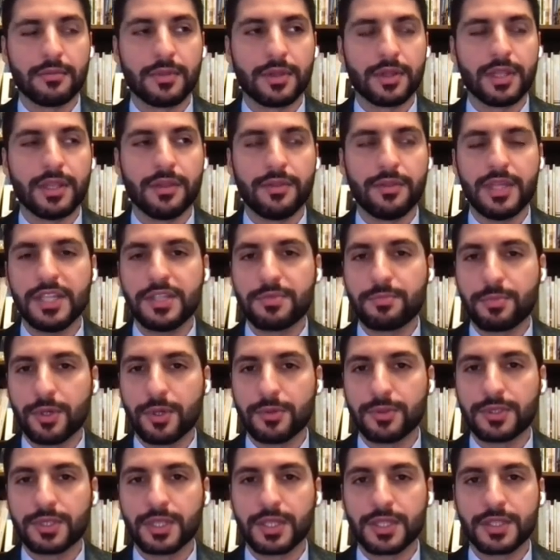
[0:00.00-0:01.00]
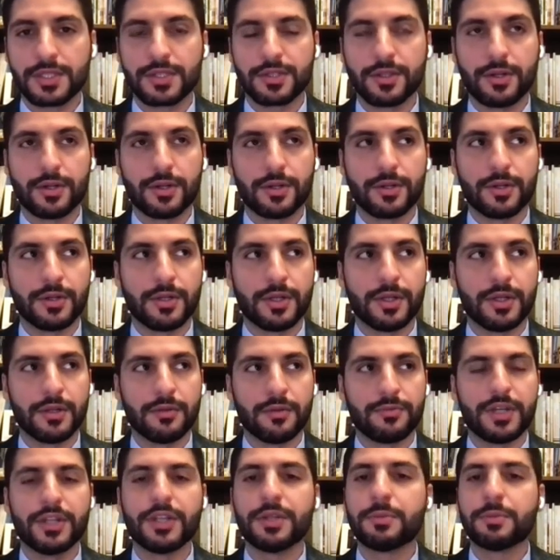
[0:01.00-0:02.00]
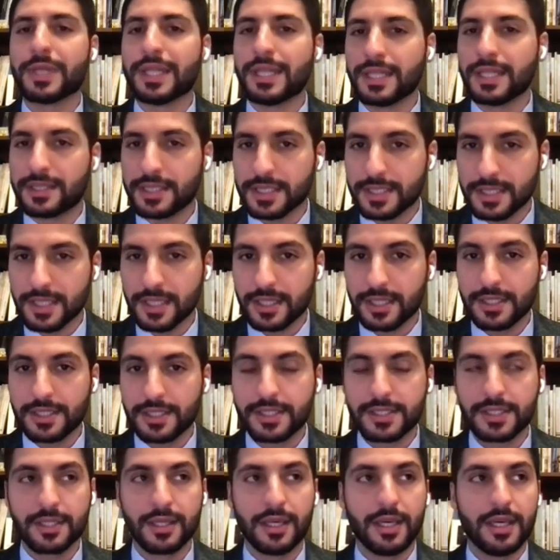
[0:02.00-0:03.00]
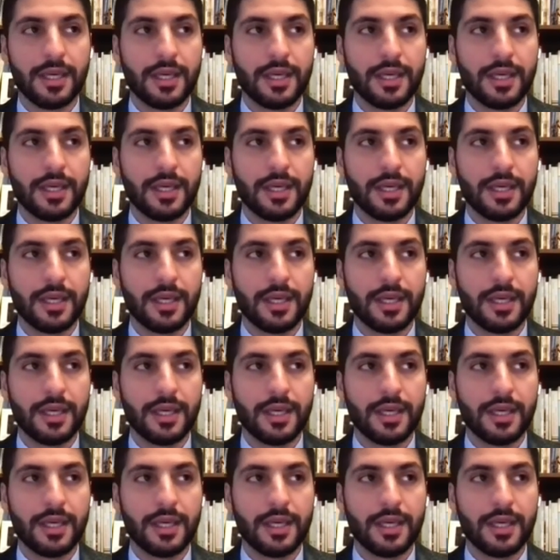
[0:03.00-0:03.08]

These protests are very politicized.